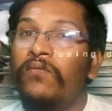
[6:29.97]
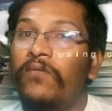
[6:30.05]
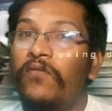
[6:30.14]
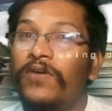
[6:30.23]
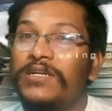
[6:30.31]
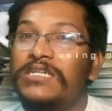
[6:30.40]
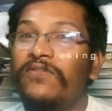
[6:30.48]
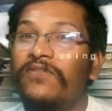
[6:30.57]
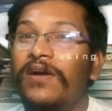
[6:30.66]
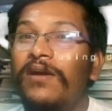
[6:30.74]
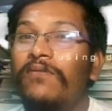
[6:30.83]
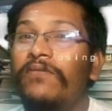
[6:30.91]
first of
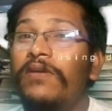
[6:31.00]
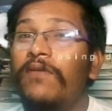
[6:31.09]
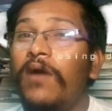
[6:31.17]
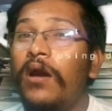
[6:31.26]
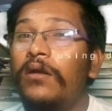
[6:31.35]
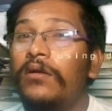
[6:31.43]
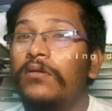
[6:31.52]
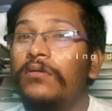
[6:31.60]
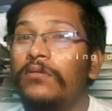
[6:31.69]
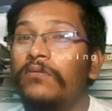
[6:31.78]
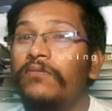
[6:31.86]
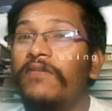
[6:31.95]
all, we want
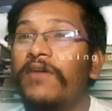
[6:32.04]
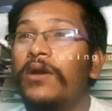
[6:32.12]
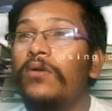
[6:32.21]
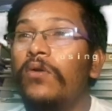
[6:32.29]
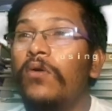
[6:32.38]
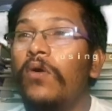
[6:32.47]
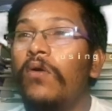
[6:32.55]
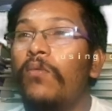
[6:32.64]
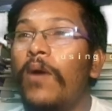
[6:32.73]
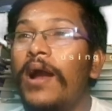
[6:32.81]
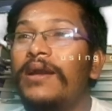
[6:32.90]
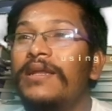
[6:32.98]
to know
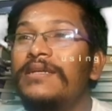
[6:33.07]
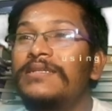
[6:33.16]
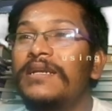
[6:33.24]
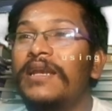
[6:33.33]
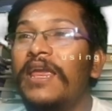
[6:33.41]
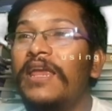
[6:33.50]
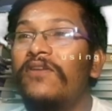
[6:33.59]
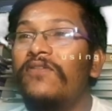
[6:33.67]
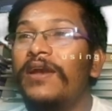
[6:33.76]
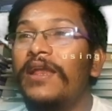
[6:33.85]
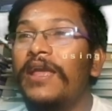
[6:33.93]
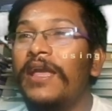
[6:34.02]
what is
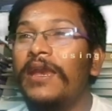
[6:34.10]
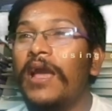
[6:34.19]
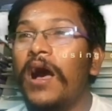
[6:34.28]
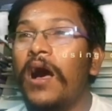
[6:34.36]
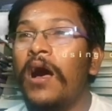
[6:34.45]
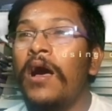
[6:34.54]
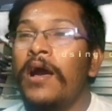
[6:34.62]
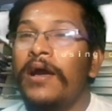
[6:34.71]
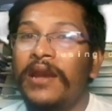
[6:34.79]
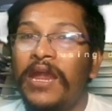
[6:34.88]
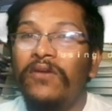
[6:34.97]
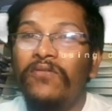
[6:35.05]
rain-fed area.
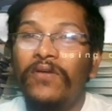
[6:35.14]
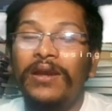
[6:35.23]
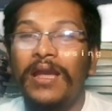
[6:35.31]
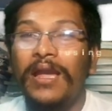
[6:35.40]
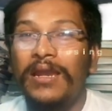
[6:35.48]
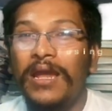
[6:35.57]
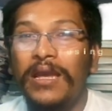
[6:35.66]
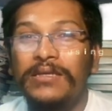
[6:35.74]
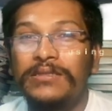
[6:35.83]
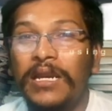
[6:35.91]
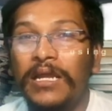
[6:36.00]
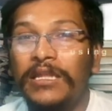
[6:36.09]
Rain-fed area
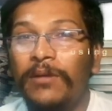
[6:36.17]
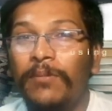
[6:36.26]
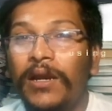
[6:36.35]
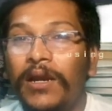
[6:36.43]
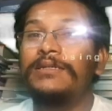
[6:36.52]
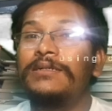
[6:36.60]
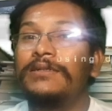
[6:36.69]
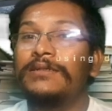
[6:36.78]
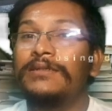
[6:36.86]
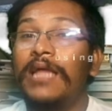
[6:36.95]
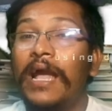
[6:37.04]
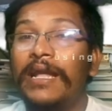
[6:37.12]
is nothing but
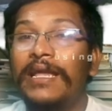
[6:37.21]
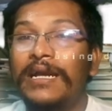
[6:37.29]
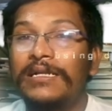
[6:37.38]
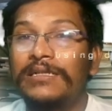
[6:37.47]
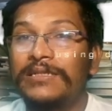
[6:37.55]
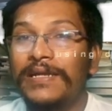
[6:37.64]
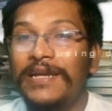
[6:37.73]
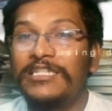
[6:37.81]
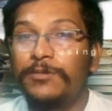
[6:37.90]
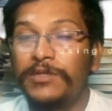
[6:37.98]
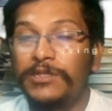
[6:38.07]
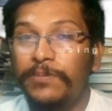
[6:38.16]
the agriculture in
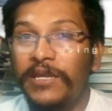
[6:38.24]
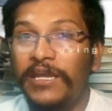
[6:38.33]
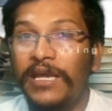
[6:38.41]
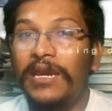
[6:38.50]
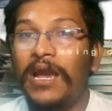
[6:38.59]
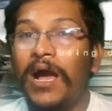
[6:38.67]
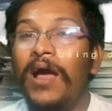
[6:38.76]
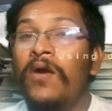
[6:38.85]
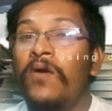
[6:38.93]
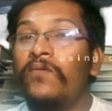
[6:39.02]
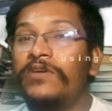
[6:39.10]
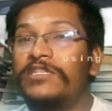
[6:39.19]
specific area
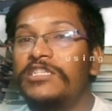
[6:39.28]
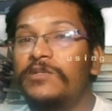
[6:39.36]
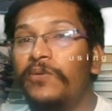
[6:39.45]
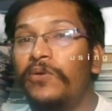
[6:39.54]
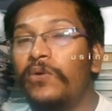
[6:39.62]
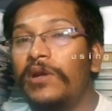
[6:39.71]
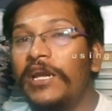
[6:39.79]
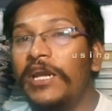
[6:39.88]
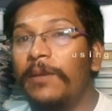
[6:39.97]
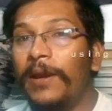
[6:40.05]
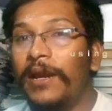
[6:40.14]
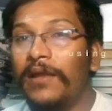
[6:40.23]
which is purely
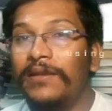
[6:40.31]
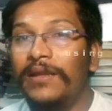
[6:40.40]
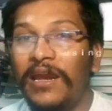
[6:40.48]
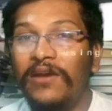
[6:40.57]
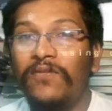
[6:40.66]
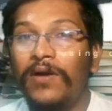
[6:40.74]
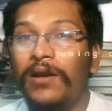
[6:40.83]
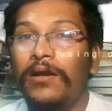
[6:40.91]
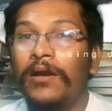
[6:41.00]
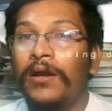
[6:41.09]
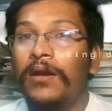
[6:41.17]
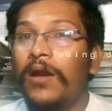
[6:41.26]
depend on the rainfall,
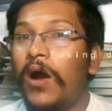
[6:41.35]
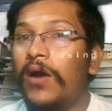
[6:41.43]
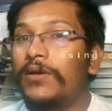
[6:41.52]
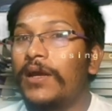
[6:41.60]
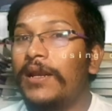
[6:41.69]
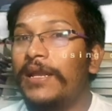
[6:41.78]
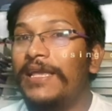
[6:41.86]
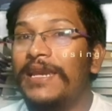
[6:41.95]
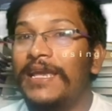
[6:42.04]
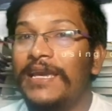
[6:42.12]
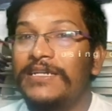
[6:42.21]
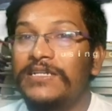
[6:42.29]
not on
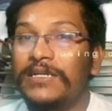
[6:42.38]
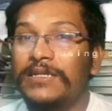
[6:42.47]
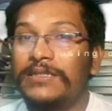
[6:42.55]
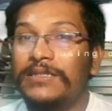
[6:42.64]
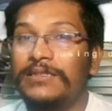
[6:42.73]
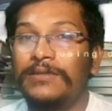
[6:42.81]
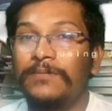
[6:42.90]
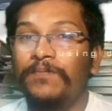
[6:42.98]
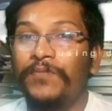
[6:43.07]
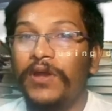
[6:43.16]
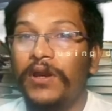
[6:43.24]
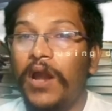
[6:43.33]
irrigations,
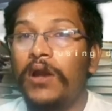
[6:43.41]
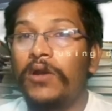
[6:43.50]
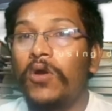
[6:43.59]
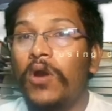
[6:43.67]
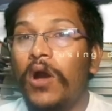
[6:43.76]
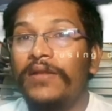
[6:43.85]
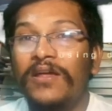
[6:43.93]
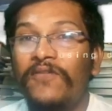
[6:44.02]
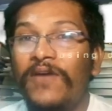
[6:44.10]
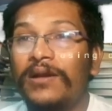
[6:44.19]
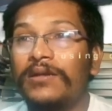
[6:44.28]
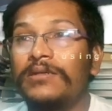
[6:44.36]
not on other
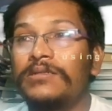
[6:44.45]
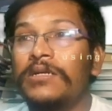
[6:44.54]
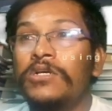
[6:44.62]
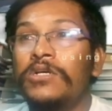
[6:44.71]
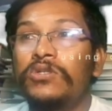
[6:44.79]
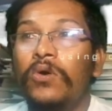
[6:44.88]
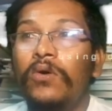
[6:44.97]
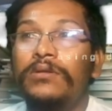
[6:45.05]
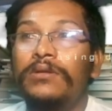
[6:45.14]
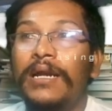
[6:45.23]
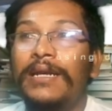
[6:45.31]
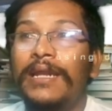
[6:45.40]
factors. So
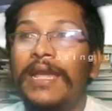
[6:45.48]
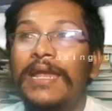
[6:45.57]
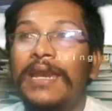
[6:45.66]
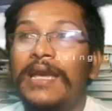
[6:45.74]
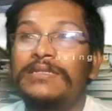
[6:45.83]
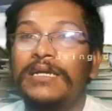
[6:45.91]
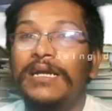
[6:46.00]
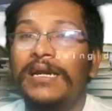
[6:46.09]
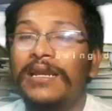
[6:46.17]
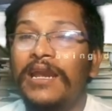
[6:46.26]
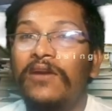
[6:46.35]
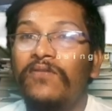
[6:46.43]
that area is
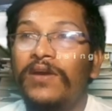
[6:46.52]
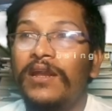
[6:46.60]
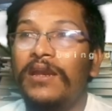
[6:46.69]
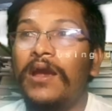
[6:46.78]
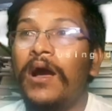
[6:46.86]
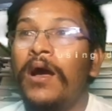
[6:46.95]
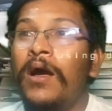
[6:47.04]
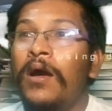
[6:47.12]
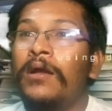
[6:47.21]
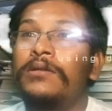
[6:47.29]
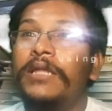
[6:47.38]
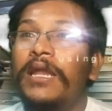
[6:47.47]
called rain-fed area.
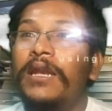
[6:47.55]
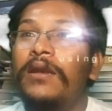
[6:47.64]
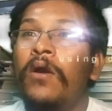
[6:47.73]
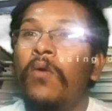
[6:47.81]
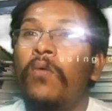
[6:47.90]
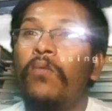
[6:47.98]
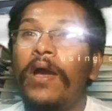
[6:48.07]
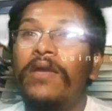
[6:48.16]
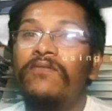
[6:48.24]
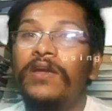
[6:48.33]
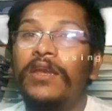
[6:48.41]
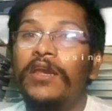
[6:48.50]
Then why
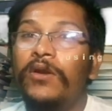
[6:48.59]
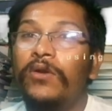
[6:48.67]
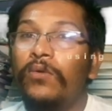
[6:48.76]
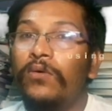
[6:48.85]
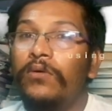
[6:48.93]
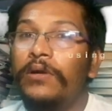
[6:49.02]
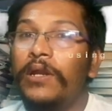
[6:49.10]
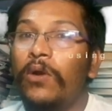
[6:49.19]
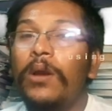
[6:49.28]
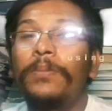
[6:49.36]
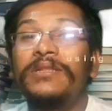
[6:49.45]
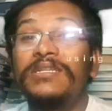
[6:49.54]
we need to
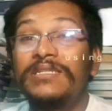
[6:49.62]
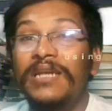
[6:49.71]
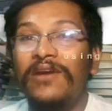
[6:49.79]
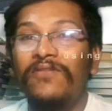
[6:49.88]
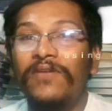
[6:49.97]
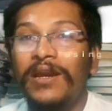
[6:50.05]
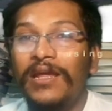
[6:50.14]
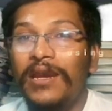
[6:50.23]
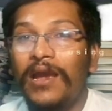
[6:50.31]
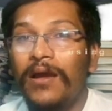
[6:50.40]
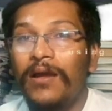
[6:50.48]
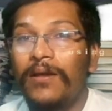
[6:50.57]
develop this rain-fed
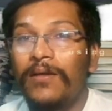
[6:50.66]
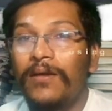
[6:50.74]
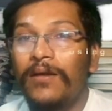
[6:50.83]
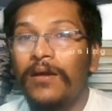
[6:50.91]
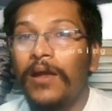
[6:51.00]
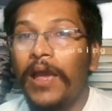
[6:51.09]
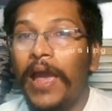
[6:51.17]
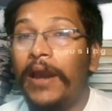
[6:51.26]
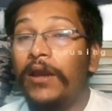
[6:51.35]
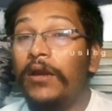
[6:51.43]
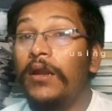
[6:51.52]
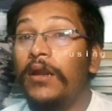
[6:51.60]
area,
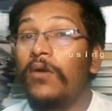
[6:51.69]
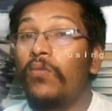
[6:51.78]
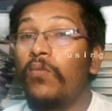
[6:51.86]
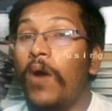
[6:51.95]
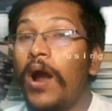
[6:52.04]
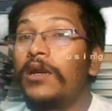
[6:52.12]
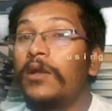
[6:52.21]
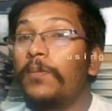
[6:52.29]
and what